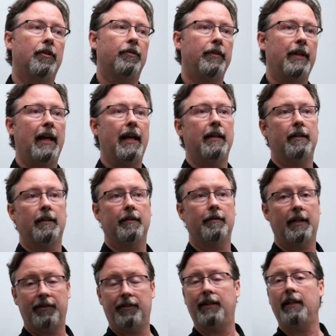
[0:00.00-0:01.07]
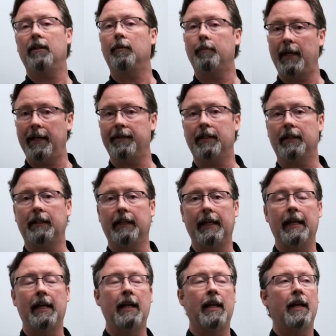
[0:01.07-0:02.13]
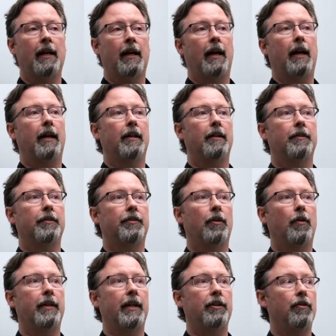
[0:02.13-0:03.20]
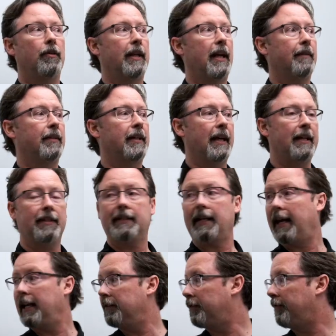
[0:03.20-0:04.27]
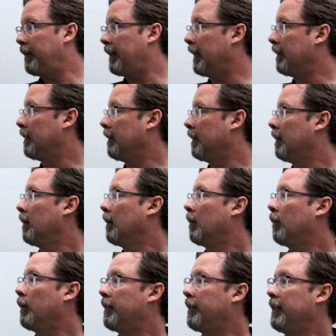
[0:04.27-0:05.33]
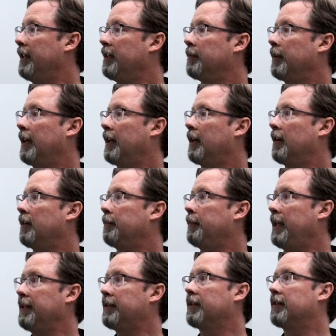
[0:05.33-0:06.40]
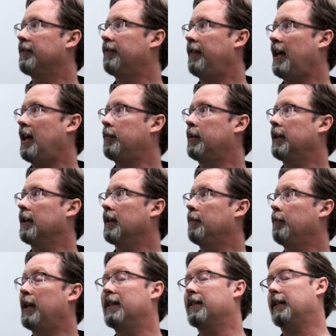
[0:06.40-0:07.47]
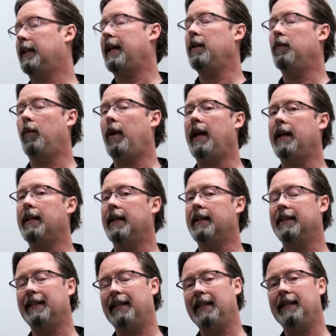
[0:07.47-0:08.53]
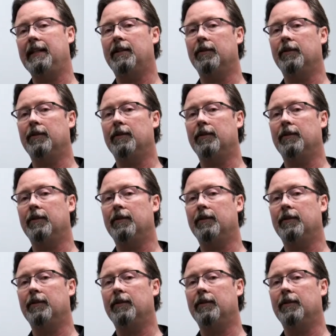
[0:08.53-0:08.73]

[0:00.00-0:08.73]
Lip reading: create a seal basically, so that you can have a nice tight fit with these pieces of fabric, but it's lightweight and it's easy